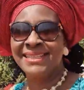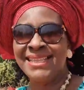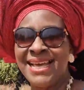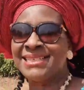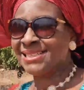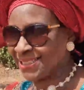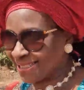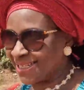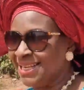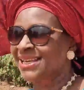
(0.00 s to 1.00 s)
That's
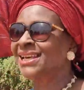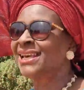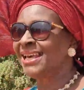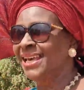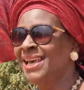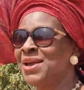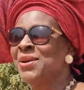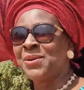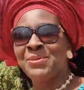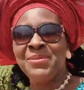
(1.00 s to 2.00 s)
Village
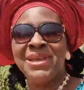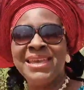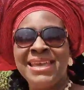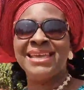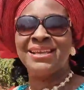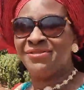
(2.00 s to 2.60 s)
life is